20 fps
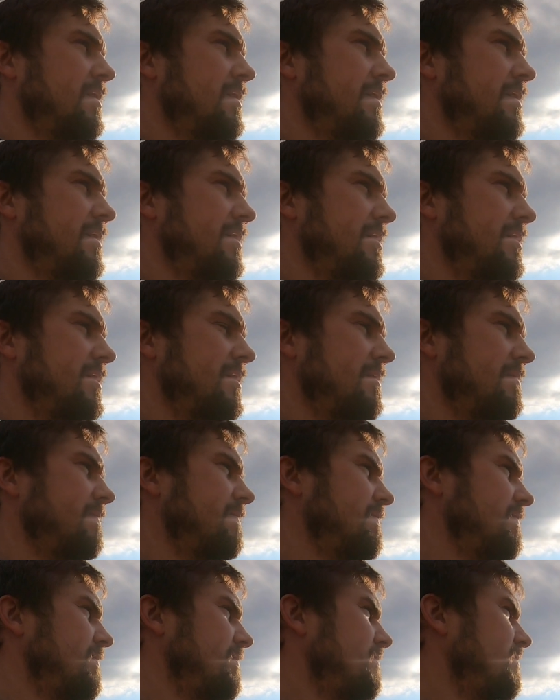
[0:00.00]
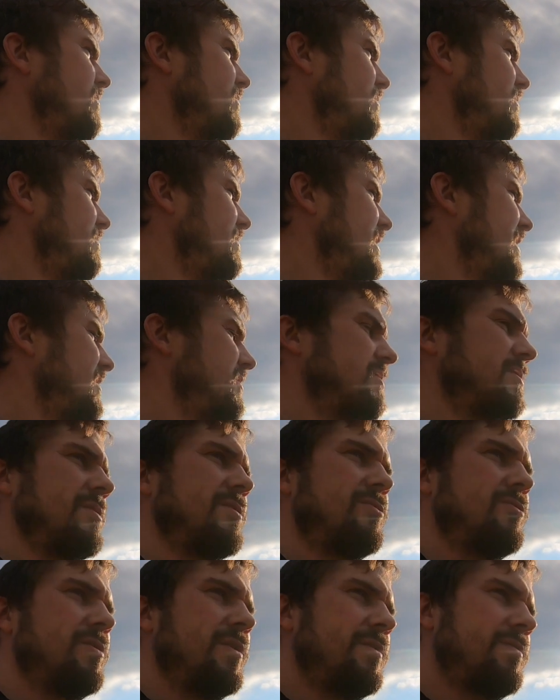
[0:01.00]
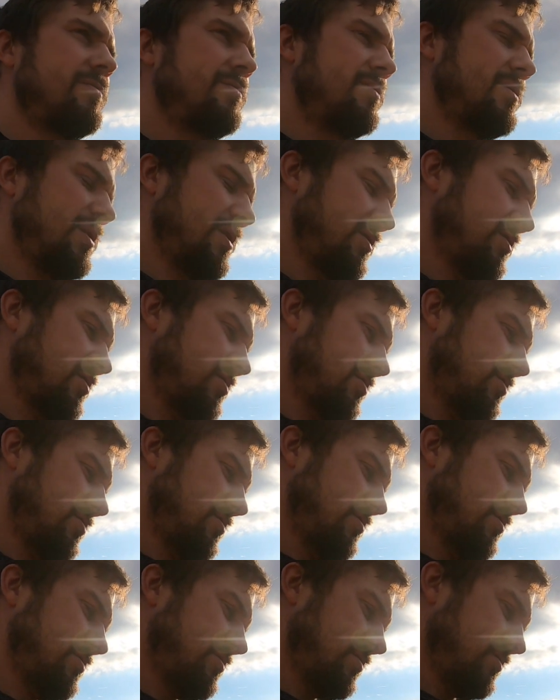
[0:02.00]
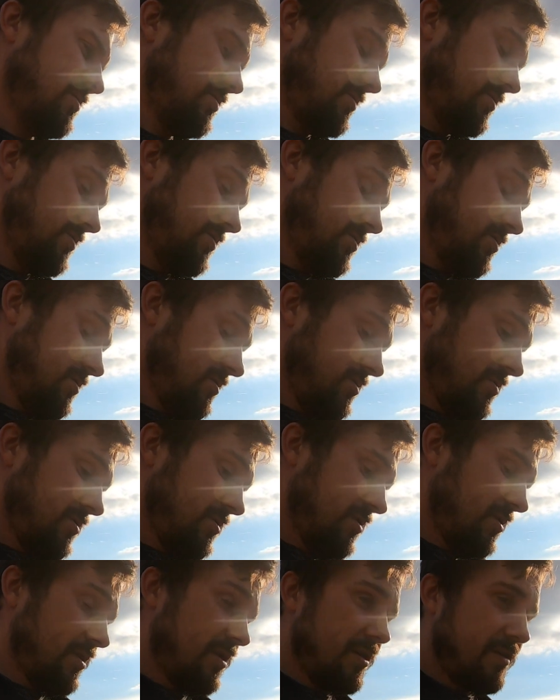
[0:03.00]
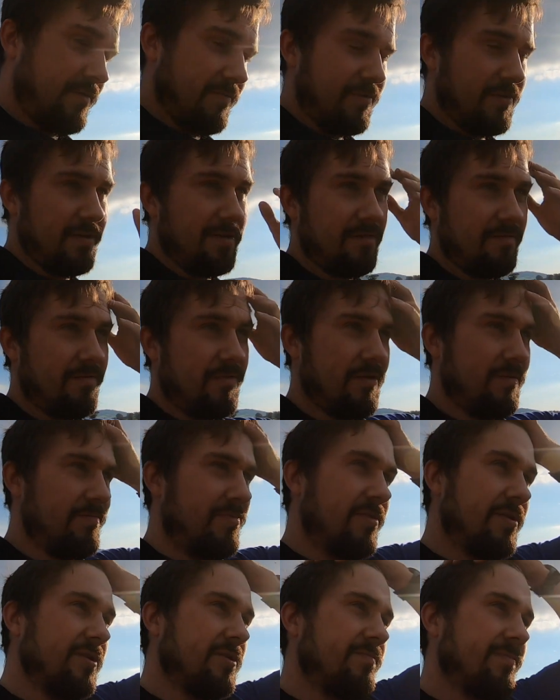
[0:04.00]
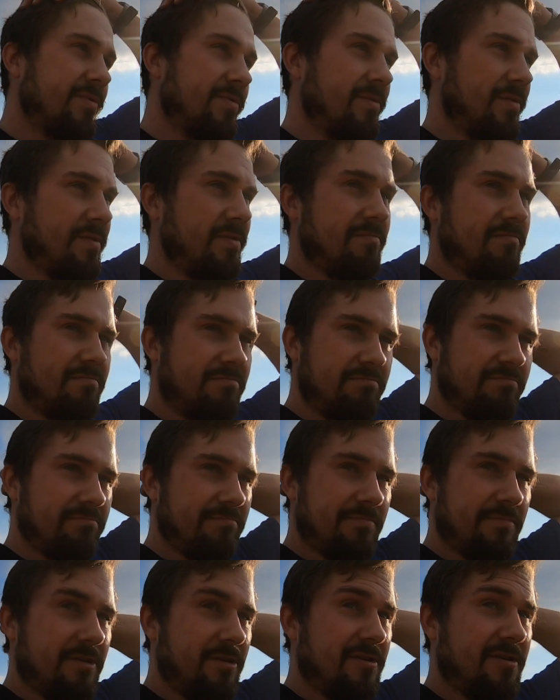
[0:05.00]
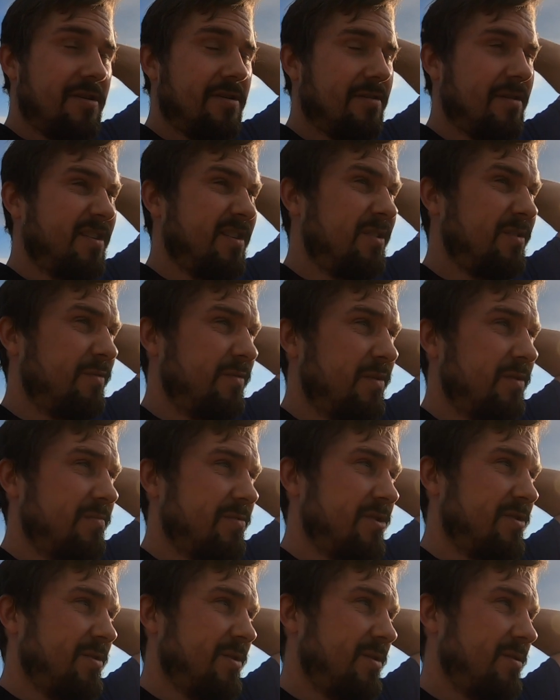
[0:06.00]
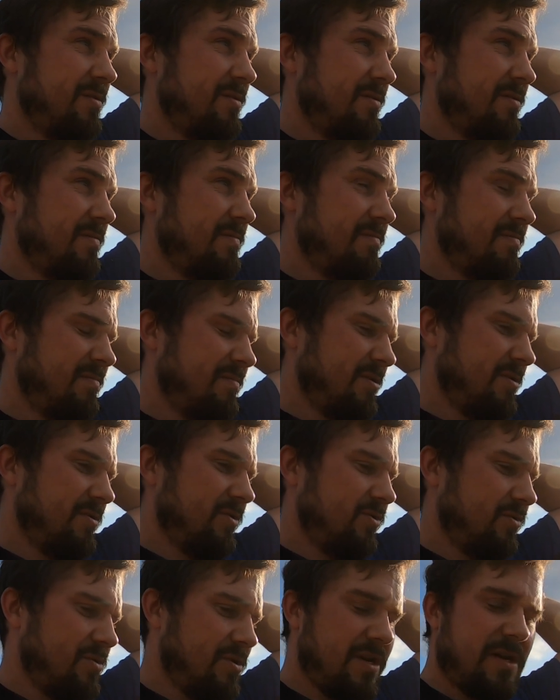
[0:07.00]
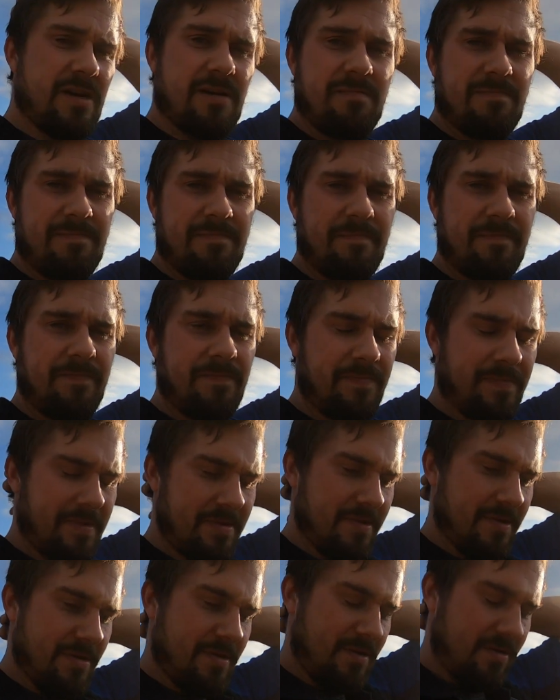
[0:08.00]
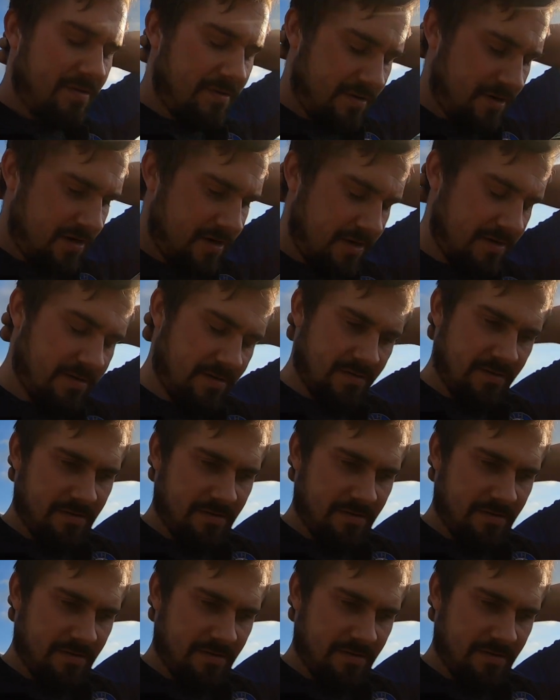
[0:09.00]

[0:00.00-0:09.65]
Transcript: More than managed our drill. It's, you know, for the price point, I mean, I don't think it's far behind our John Deere, really.